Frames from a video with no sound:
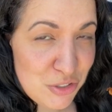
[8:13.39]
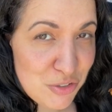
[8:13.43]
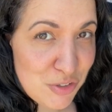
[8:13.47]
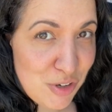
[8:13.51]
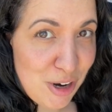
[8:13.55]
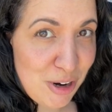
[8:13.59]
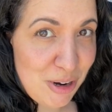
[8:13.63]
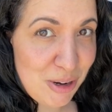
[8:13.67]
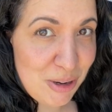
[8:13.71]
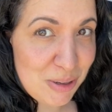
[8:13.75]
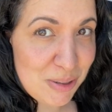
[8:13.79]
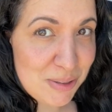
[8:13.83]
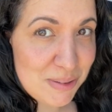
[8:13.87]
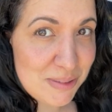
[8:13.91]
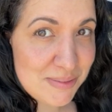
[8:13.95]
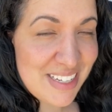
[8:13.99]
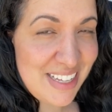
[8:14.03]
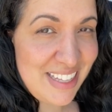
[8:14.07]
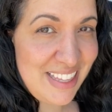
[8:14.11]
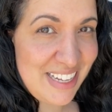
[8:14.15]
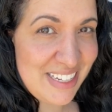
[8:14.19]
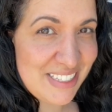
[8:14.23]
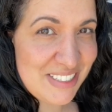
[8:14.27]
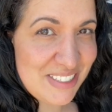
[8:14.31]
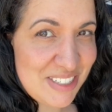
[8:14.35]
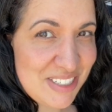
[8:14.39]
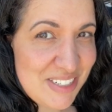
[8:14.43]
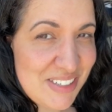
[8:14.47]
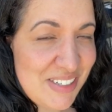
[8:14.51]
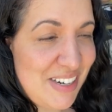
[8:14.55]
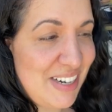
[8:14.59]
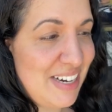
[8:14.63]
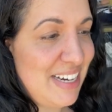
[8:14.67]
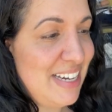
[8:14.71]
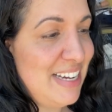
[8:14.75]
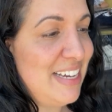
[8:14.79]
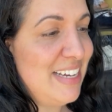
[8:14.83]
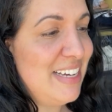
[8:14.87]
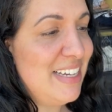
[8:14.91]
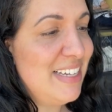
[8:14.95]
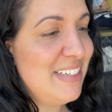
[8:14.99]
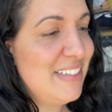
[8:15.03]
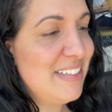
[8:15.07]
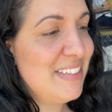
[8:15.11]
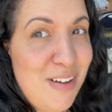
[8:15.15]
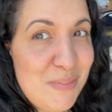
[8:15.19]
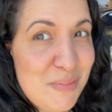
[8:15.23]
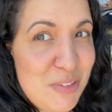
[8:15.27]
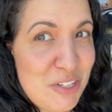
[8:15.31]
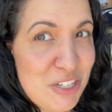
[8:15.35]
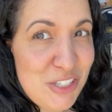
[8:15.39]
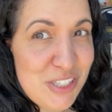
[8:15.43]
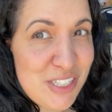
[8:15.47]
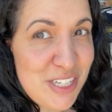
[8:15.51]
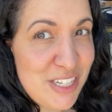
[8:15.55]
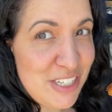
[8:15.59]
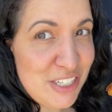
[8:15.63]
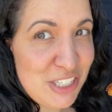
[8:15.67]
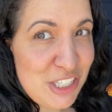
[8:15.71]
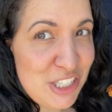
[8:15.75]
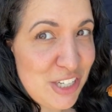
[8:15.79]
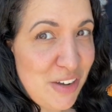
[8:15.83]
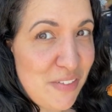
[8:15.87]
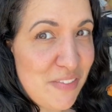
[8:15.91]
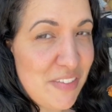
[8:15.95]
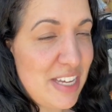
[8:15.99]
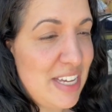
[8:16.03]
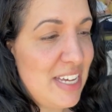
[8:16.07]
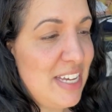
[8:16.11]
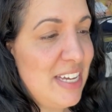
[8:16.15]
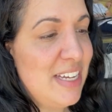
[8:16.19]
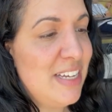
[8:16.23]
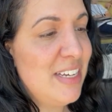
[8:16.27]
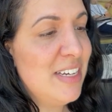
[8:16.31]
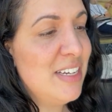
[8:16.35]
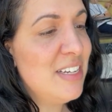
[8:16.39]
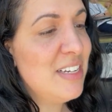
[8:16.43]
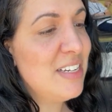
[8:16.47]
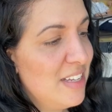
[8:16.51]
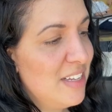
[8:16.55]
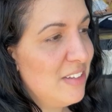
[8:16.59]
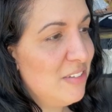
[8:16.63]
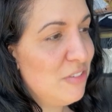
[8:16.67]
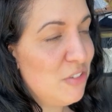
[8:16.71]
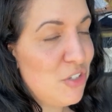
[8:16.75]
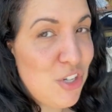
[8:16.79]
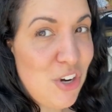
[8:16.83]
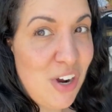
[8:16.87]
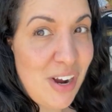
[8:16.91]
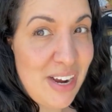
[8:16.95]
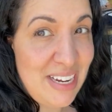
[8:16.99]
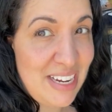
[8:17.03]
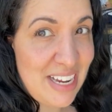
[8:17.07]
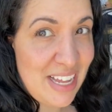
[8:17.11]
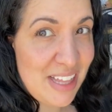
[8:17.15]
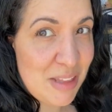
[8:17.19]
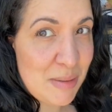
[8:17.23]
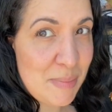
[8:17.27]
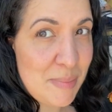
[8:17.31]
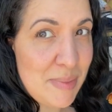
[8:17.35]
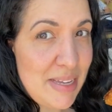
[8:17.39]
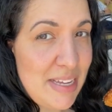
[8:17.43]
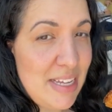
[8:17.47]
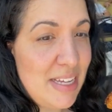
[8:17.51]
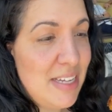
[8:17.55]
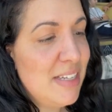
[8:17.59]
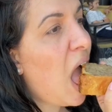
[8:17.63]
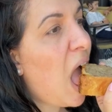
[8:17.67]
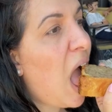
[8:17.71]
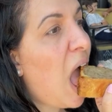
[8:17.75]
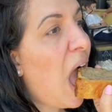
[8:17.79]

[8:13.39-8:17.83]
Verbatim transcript: roll. Let's try it. I'm just going to shove it in and try and get the meat.